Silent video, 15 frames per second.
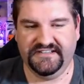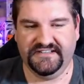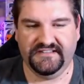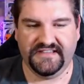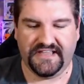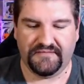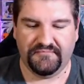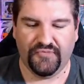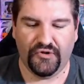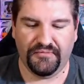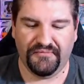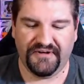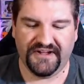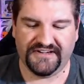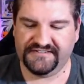Like
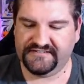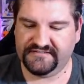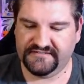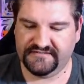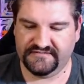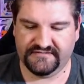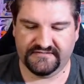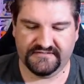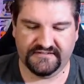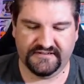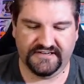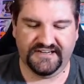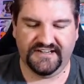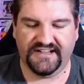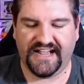Bulbamon?
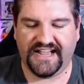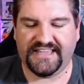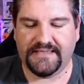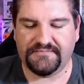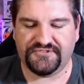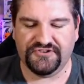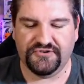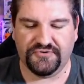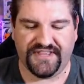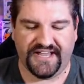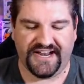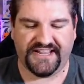Ugh, I keep doing that.